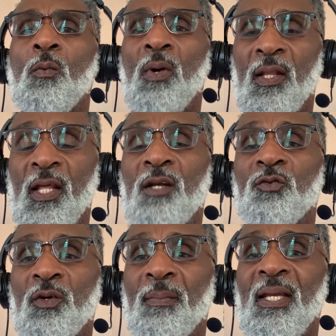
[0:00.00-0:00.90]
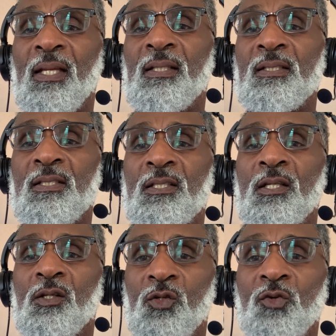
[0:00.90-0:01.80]
Well, that remains
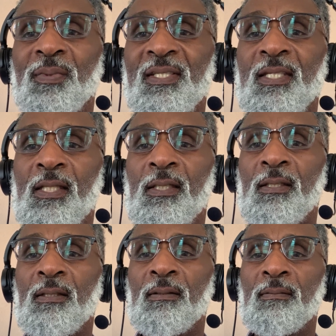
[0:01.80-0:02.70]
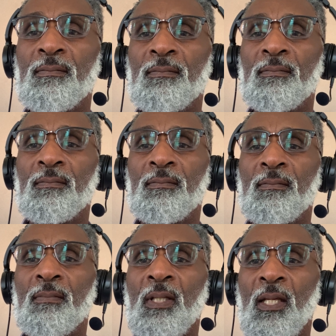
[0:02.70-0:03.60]
to be seen.
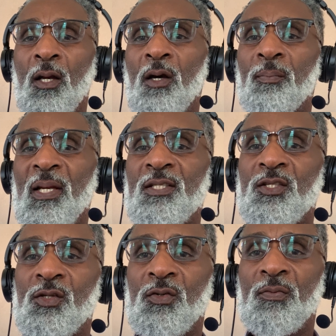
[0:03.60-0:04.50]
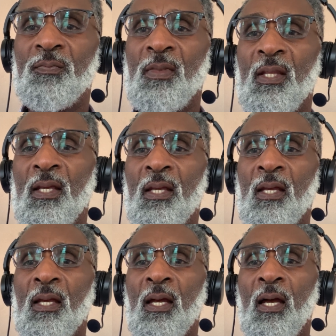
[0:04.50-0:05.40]
May God bless you.
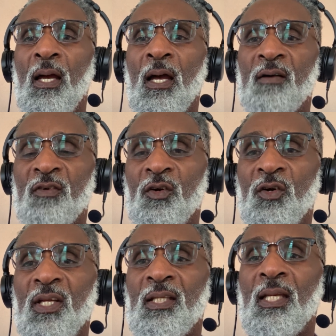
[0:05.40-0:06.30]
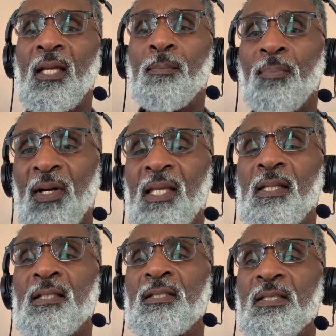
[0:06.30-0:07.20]
Have a great day.
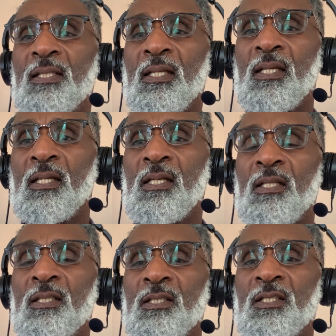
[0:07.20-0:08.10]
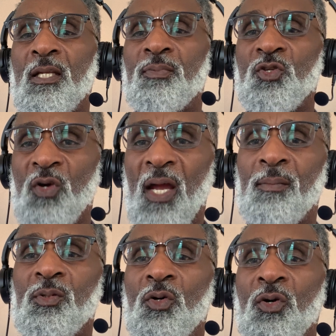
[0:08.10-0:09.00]
Please
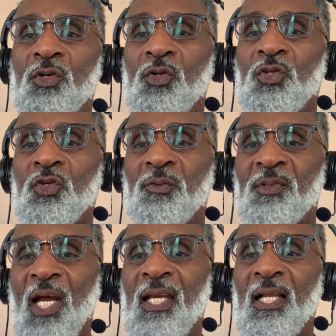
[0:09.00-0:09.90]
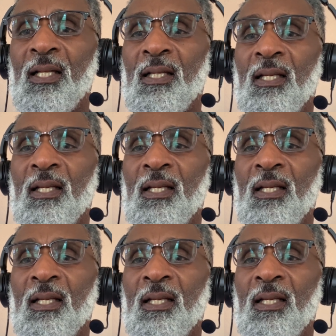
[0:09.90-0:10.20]
subscribe to our YouTube channel.